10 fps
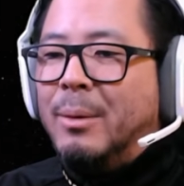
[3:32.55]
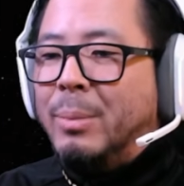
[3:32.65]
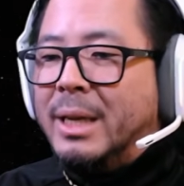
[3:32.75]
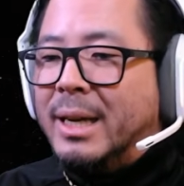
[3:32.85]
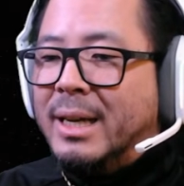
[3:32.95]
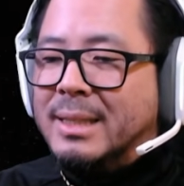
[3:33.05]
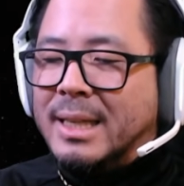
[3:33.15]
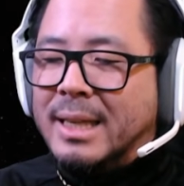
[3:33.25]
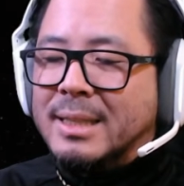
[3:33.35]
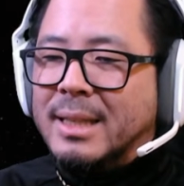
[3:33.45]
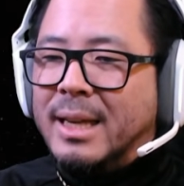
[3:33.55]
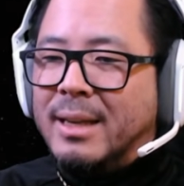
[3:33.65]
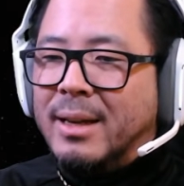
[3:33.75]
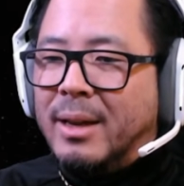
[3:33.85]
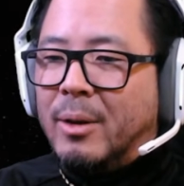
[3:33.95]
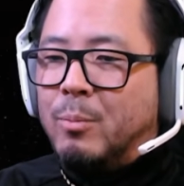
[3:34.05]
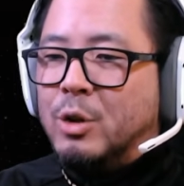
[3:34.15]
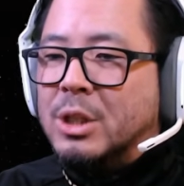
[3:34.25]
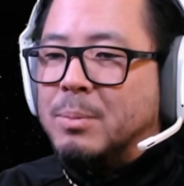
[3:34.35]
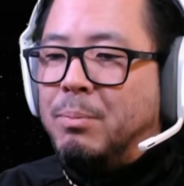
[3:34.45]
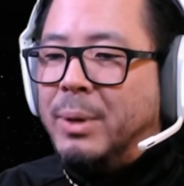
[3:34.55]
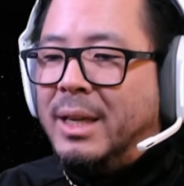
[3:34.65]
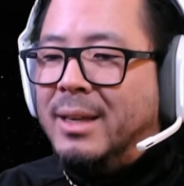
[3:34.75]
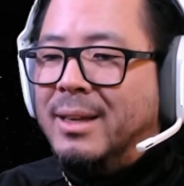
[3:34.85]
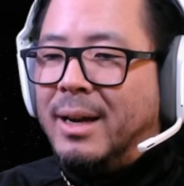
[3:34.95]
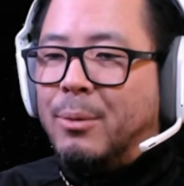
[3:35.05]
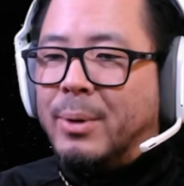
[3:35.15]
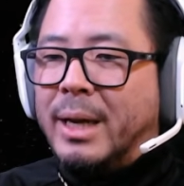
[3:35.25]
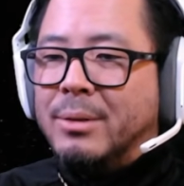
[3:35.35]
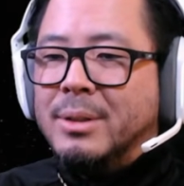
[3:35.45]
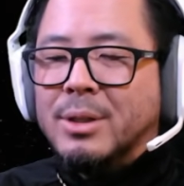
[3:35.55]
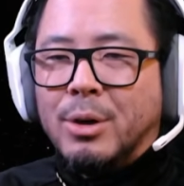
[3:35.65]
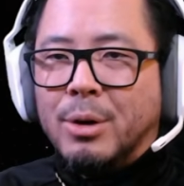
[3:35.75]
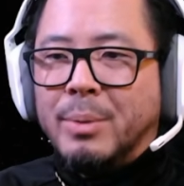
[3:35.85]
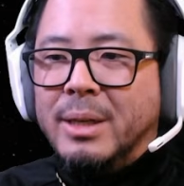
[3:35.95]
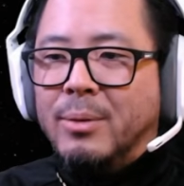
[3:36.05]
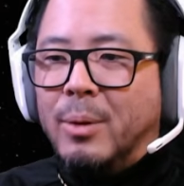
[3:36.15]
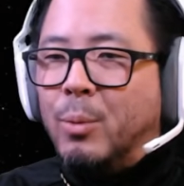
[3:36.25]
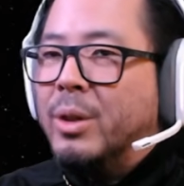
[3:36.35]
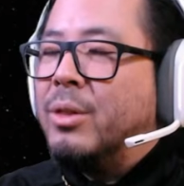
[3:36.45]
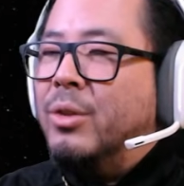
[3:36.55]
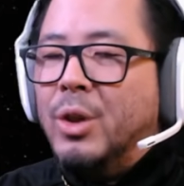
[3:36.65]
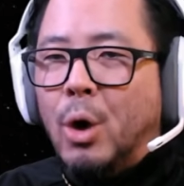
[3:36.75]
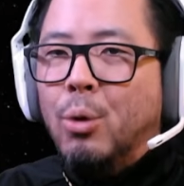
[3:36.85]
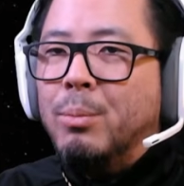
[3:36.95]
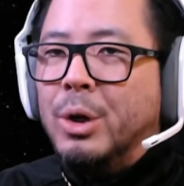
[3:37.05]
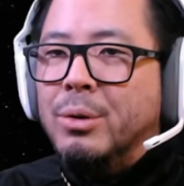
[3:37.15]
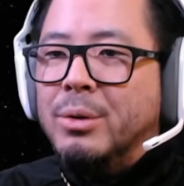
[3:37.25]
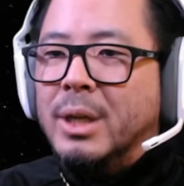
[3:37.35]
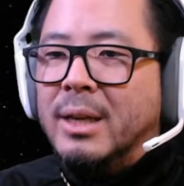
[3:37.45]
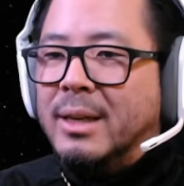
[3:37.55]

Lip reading: Because it's like just being around Kerbin with no moon,